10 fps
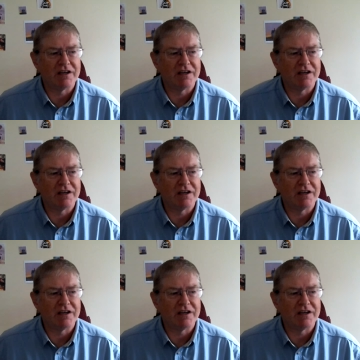
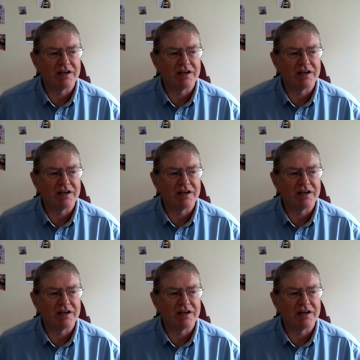
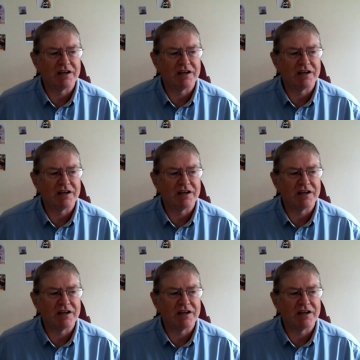
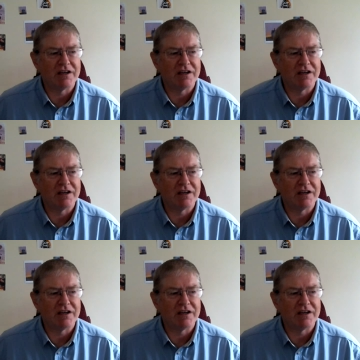
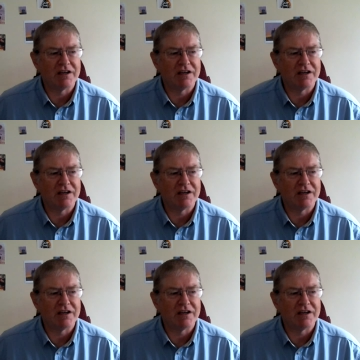
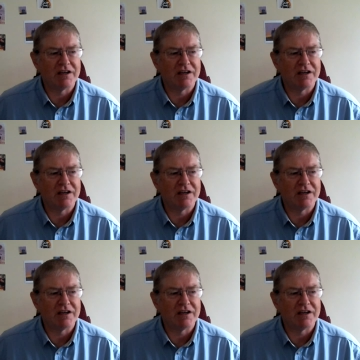
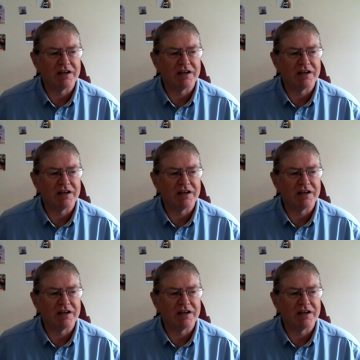
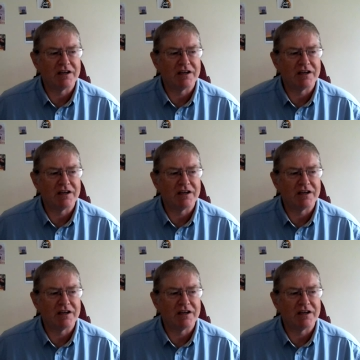
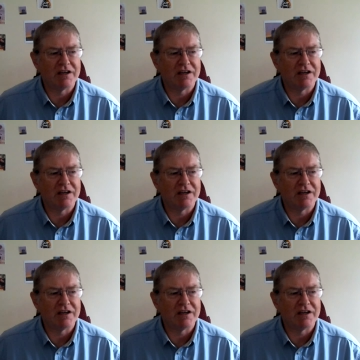This is a still picture; no speech is visible.